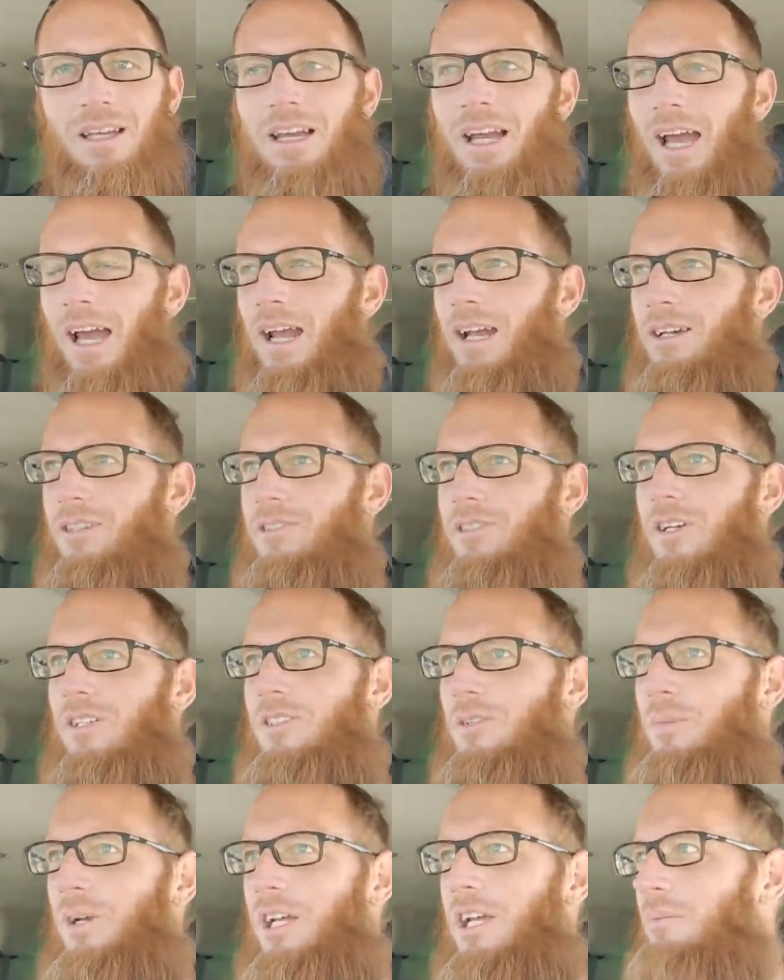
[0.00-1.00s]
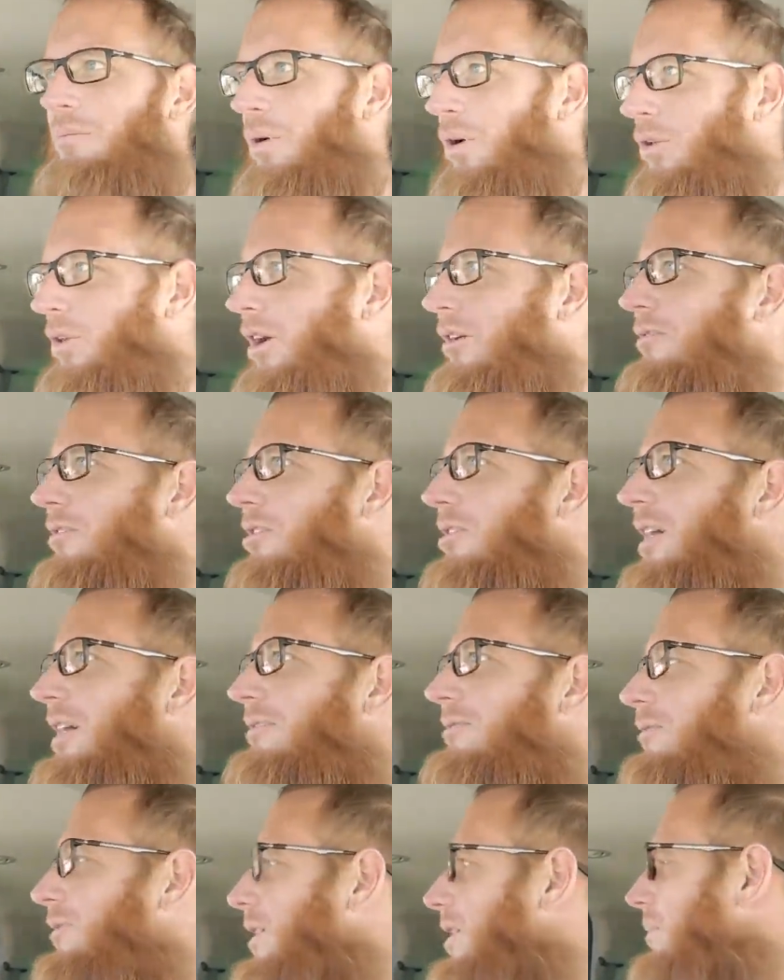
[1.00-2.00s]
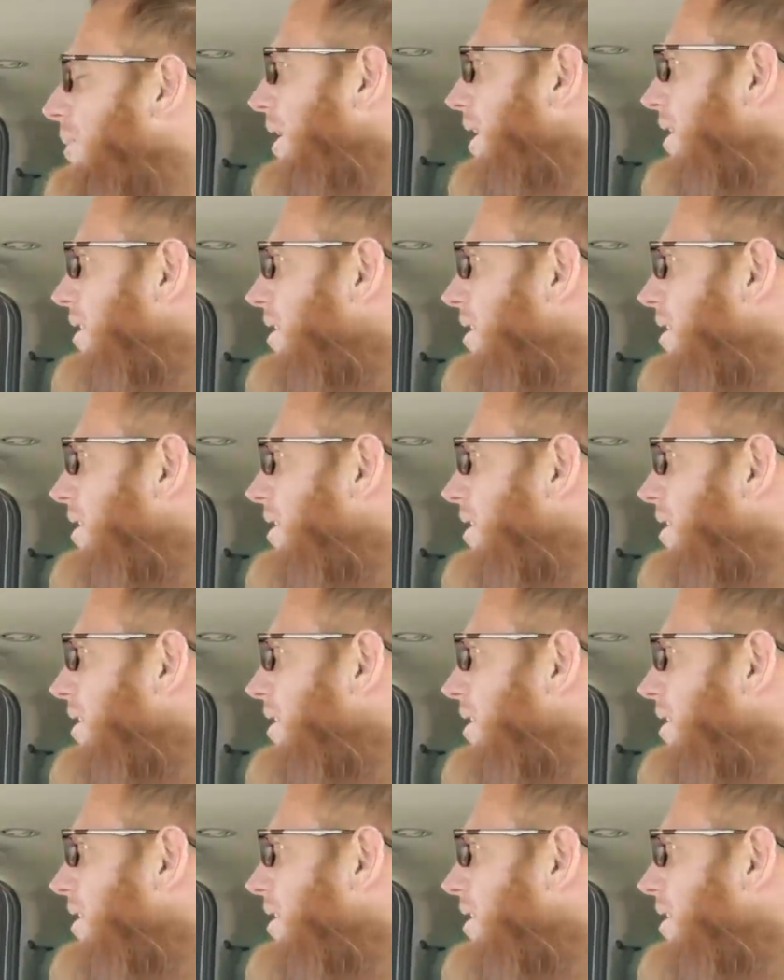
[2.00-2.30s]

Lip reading: And I saw somebody get pulled over right in front of me.